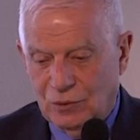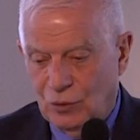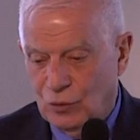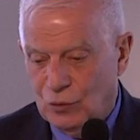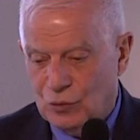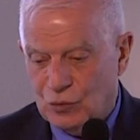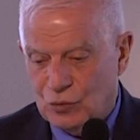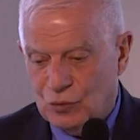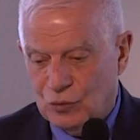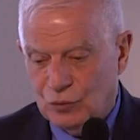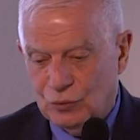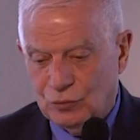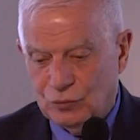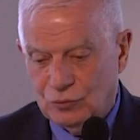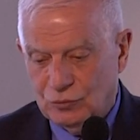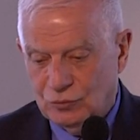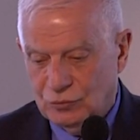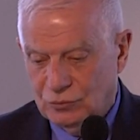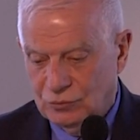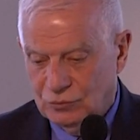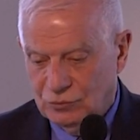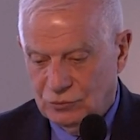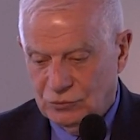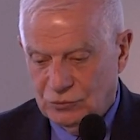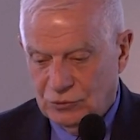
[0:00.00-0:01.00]
also
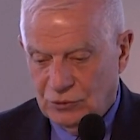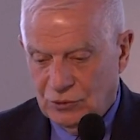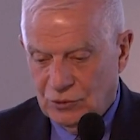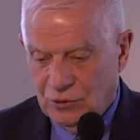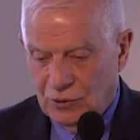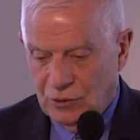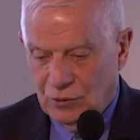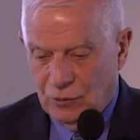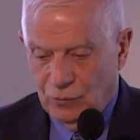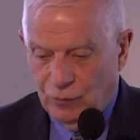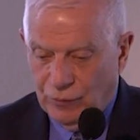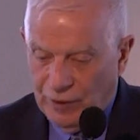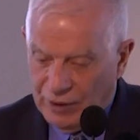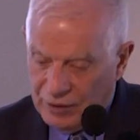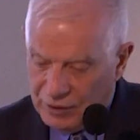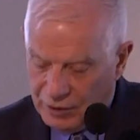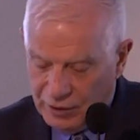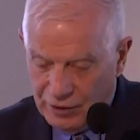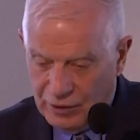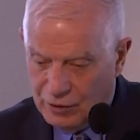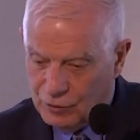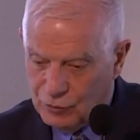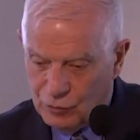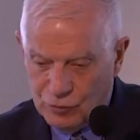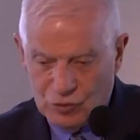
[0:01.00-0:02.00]
when
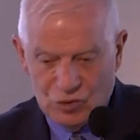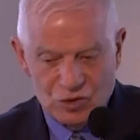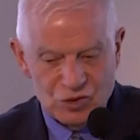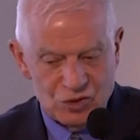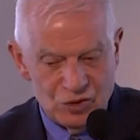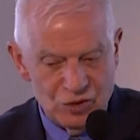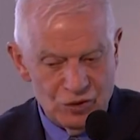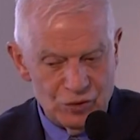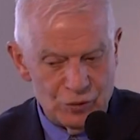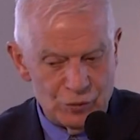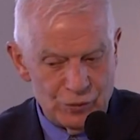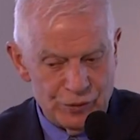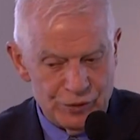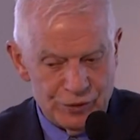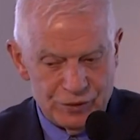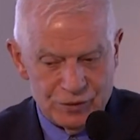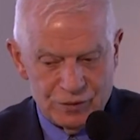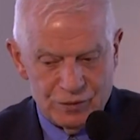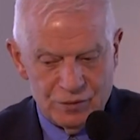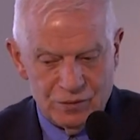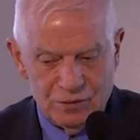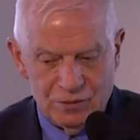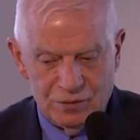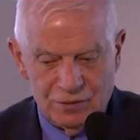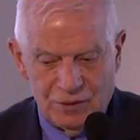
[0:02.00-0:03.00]
he considered
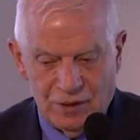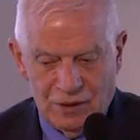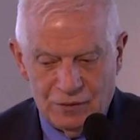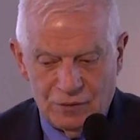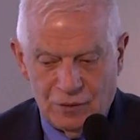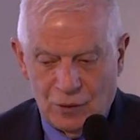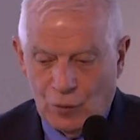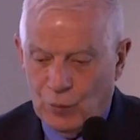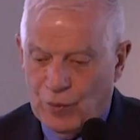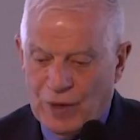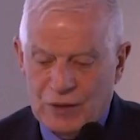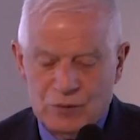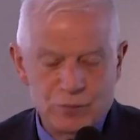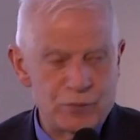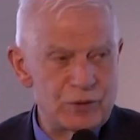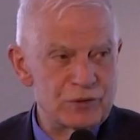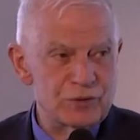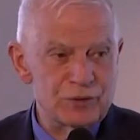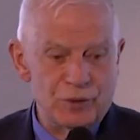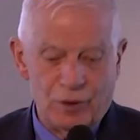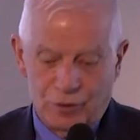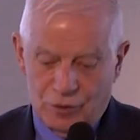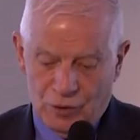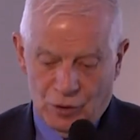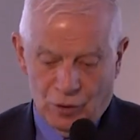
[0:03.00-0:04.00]
that the West
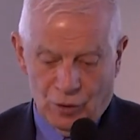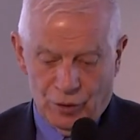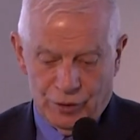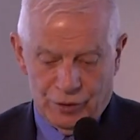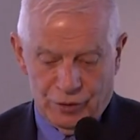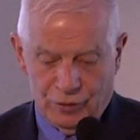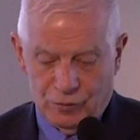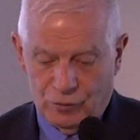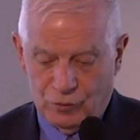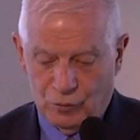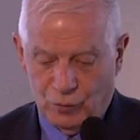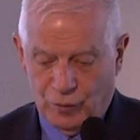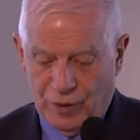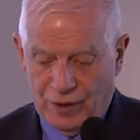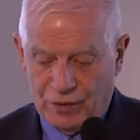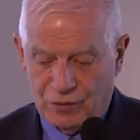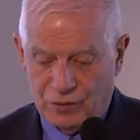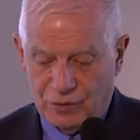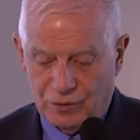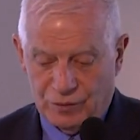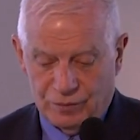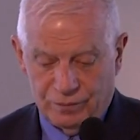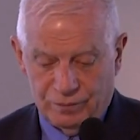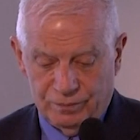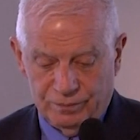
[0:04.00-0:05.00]
was not going to
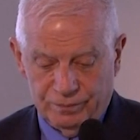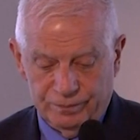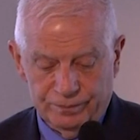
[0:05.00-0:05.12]
answer.